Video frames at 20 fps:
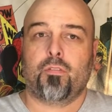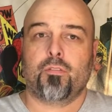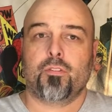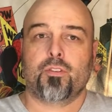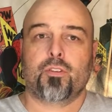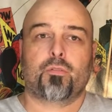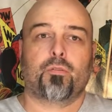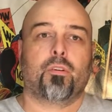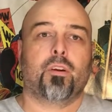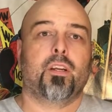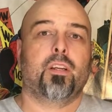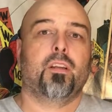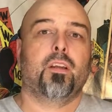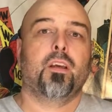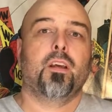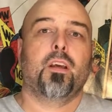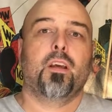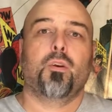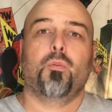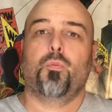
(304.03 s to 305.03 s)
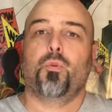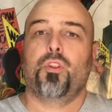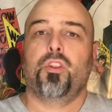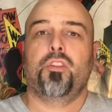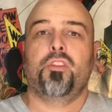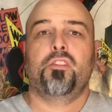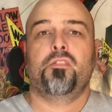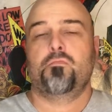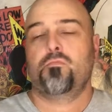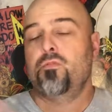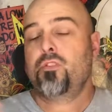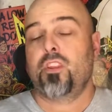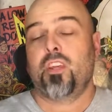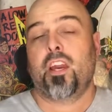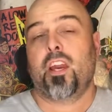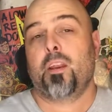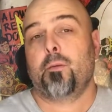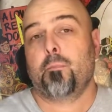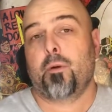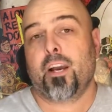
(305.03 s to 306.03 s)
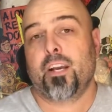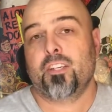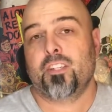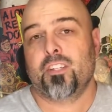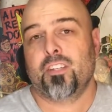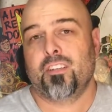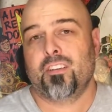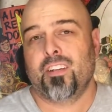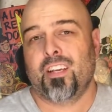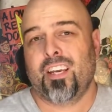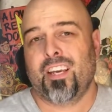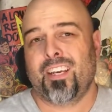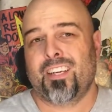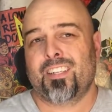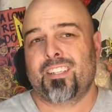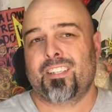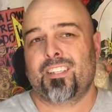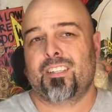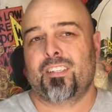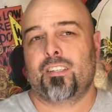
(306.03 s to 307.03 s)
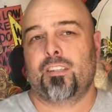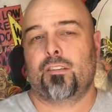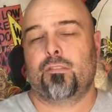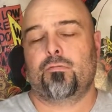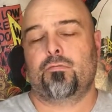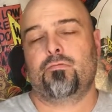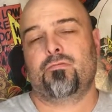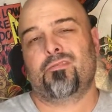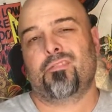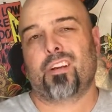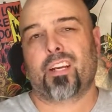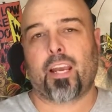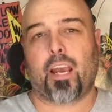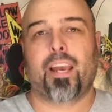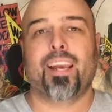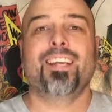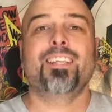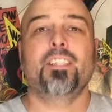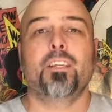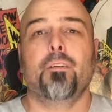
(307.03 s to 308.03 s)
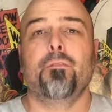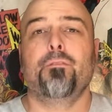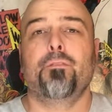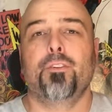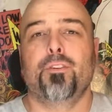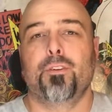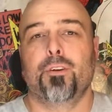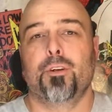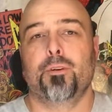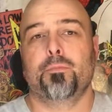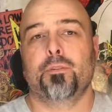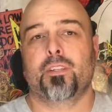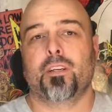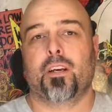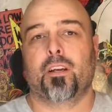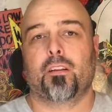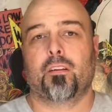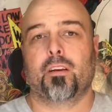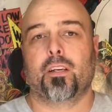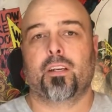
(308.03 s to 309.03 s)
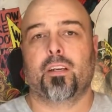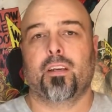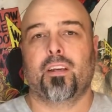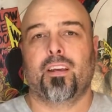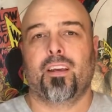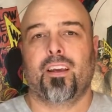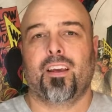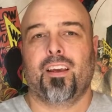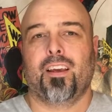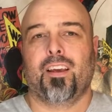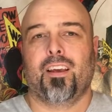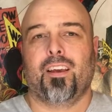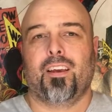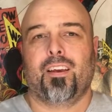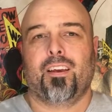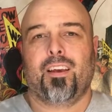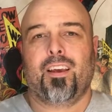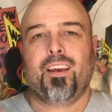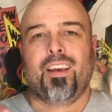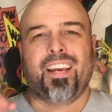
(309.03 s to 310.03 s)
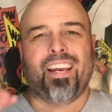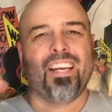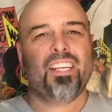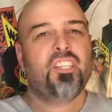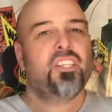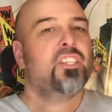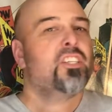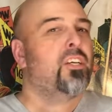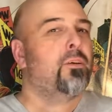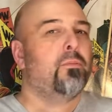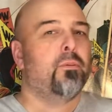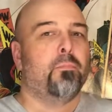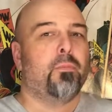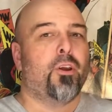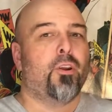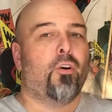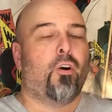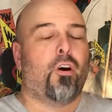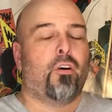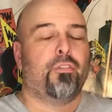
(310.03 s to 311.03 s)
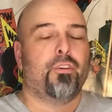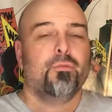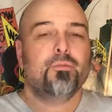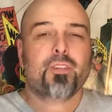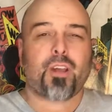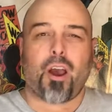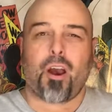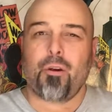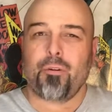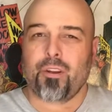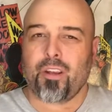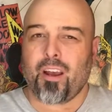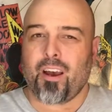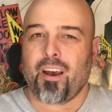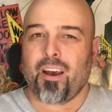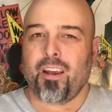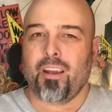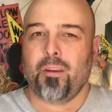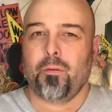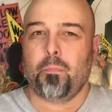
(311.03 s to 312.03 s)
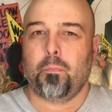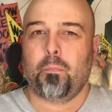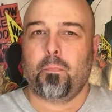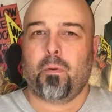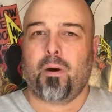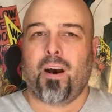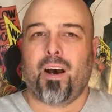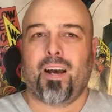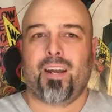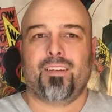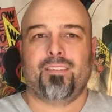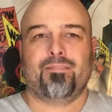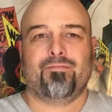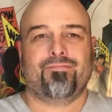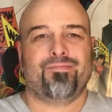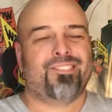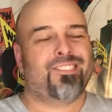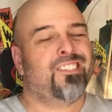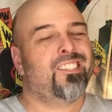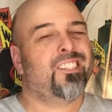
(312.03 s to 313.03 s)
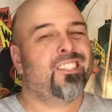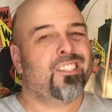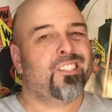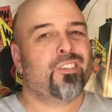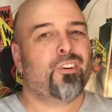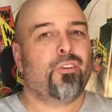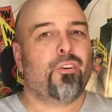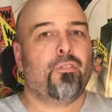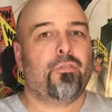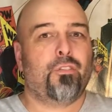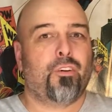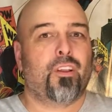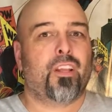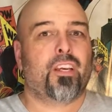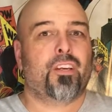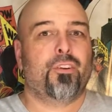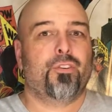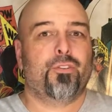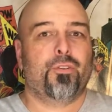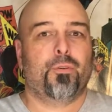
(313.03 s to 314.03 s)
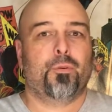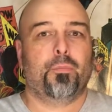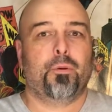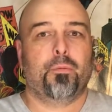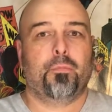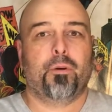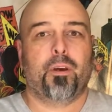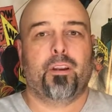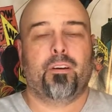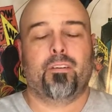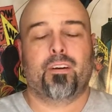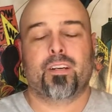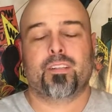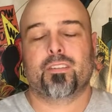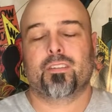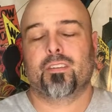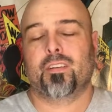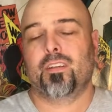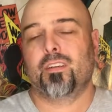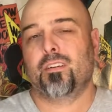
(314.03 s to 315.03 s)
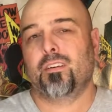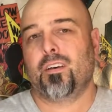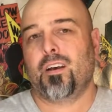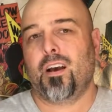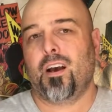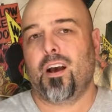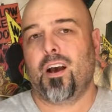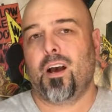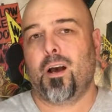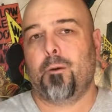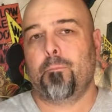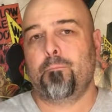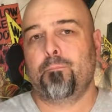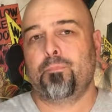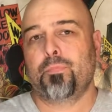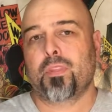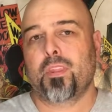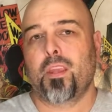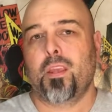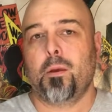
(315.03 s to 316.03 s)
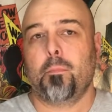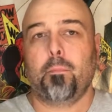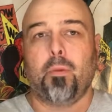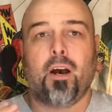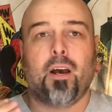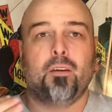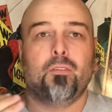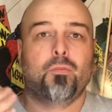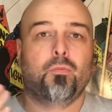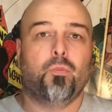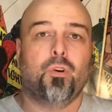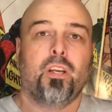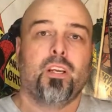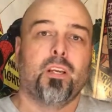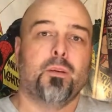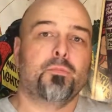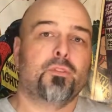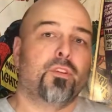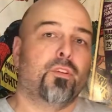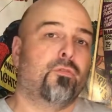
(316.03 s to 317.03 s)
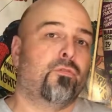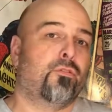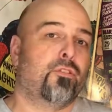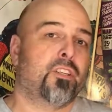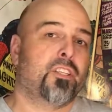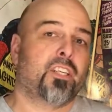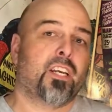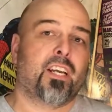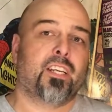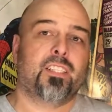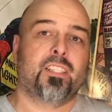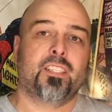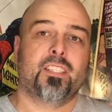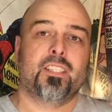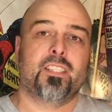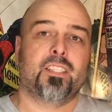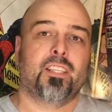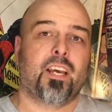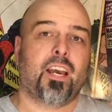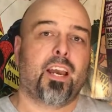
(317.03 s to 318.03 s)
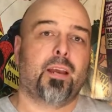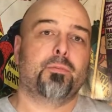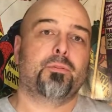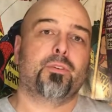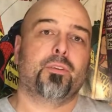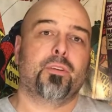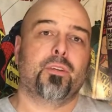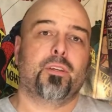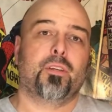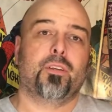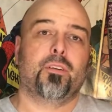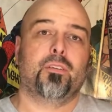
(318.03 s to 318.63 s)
screen with the animation, except for Doomsday. Like, he just seemed a bit off. He was okay, but I kind of felt they could do a bit better, actually. But when it comes to the voice actors, they absolutely killed